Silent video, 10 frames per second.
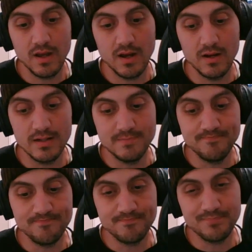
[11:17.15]

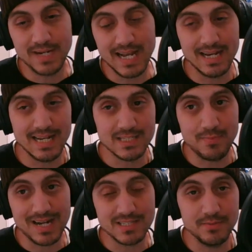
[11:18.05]
But again, that's a
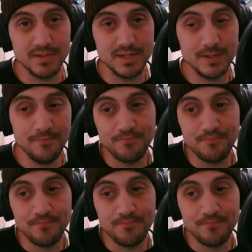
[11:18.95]
possibility.